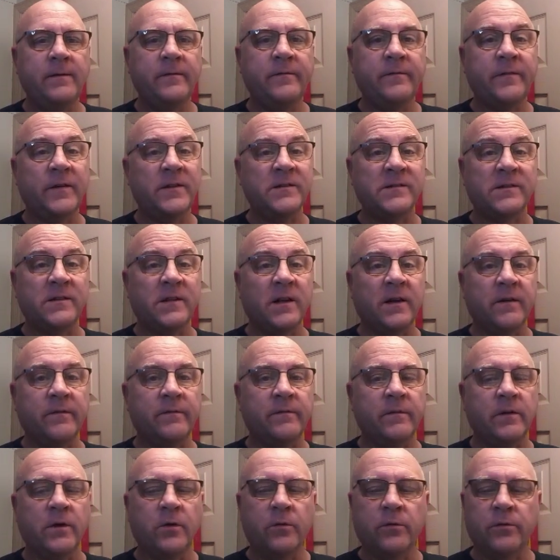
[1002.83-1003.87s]
Fun stuff
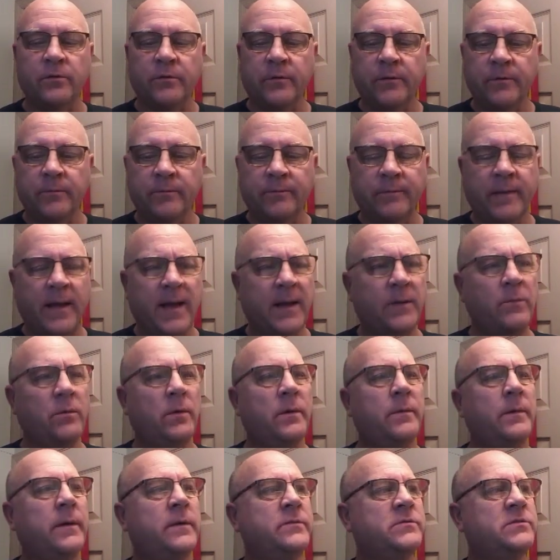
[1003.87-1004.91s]
to go through. Had
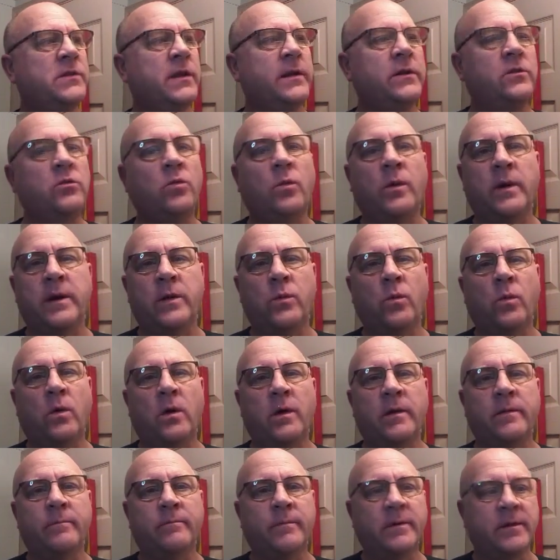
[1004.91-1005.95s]
one when I was like
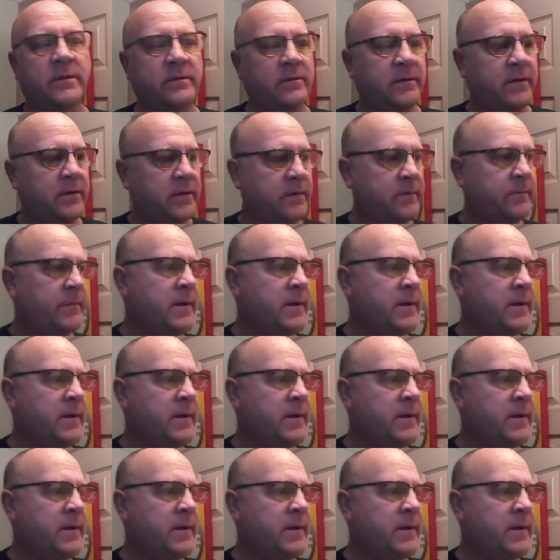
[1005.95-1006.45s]
21, but